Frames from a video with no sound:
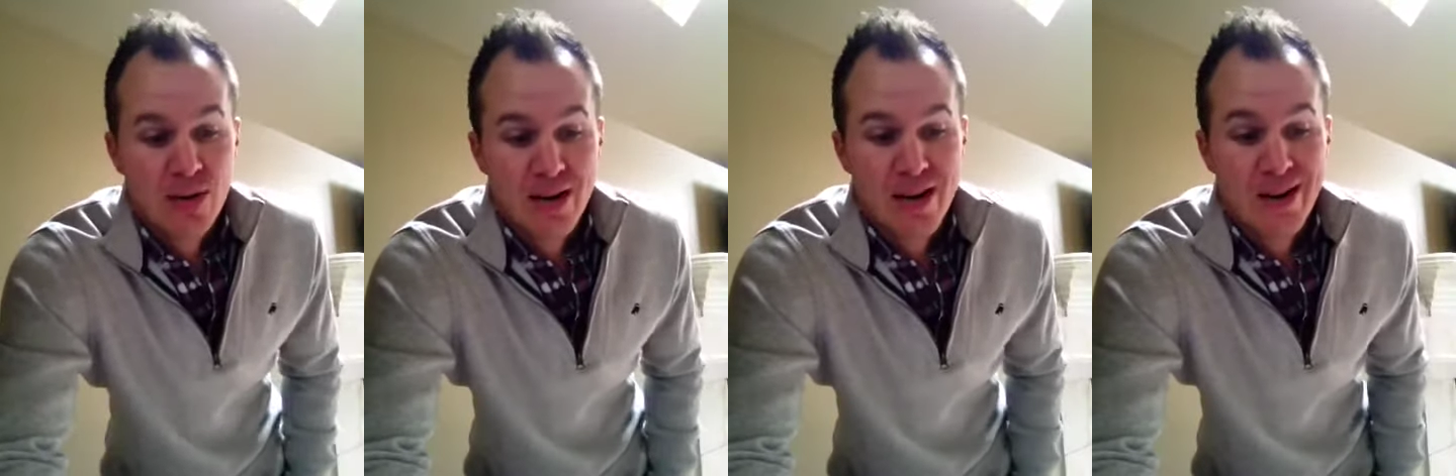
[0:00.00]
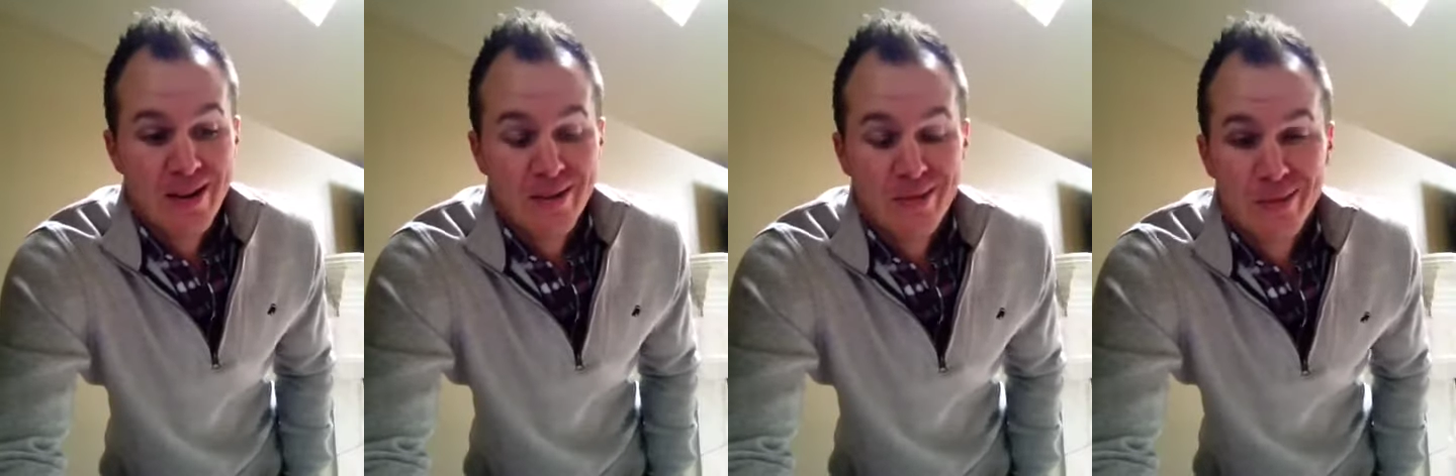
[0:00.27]

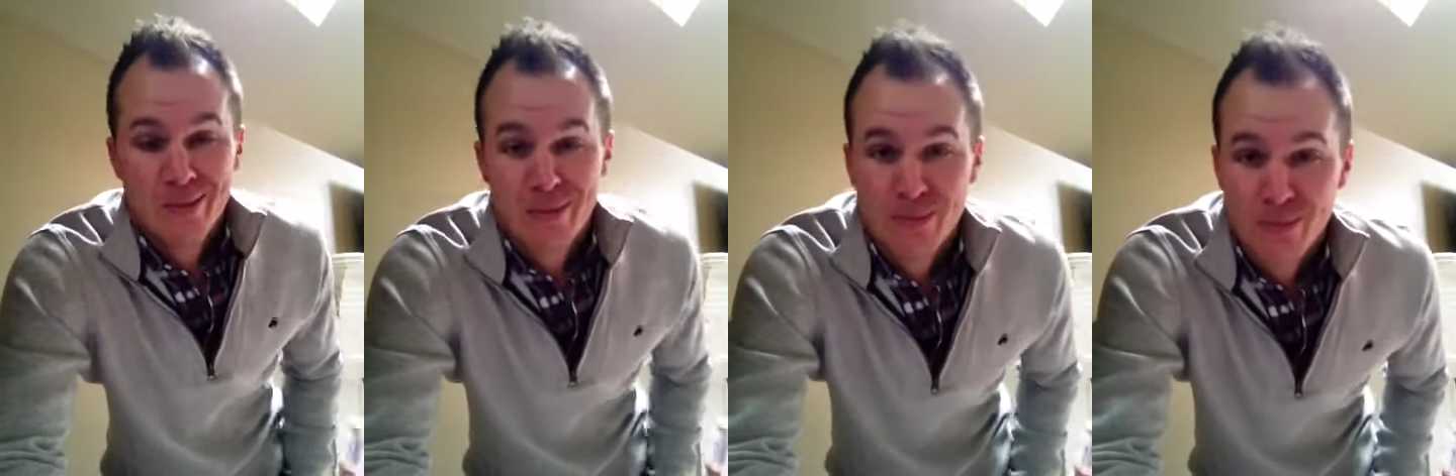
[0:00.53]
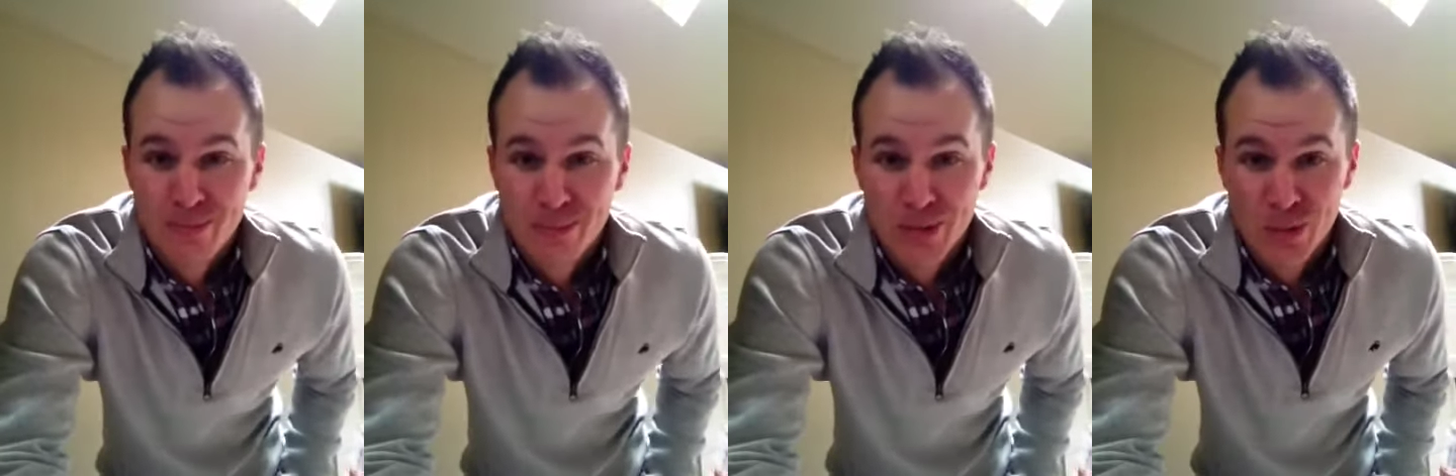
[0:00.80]
on
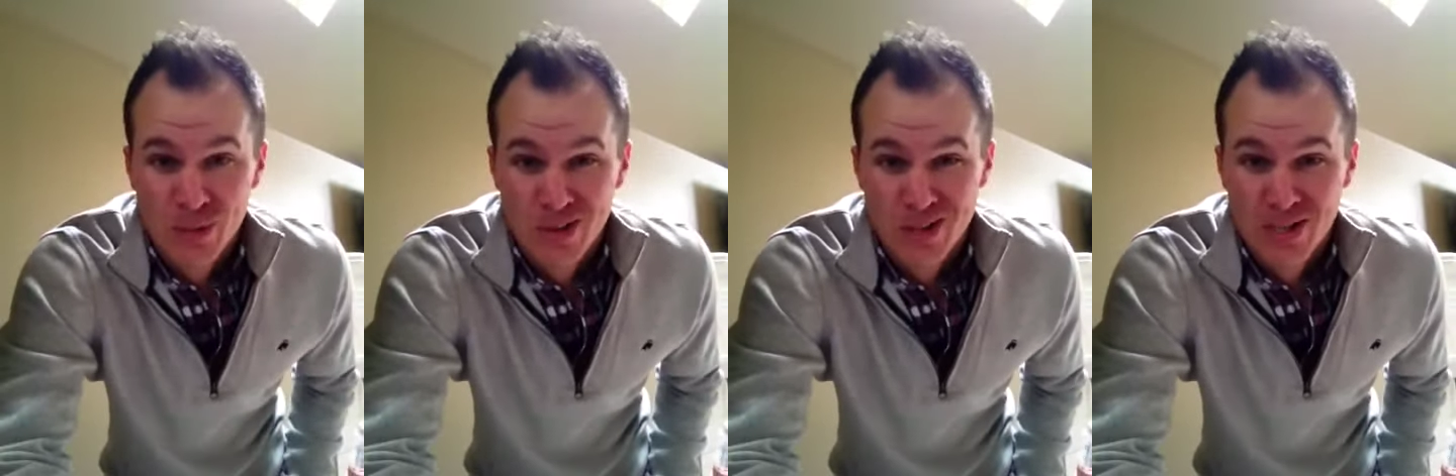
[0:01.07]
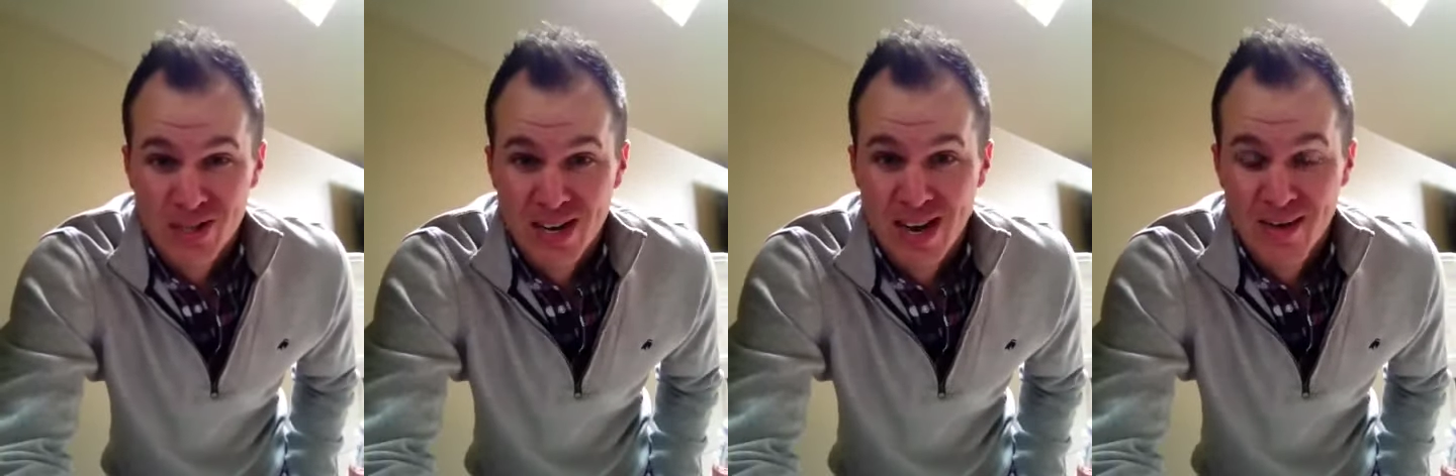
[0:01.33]
doing a
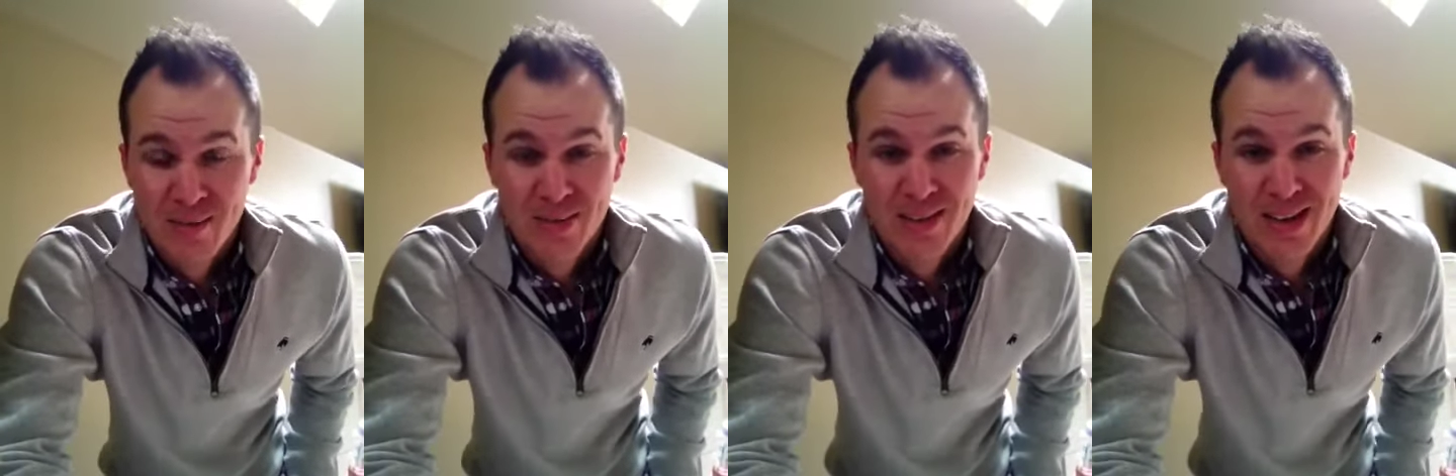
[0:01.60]
shot.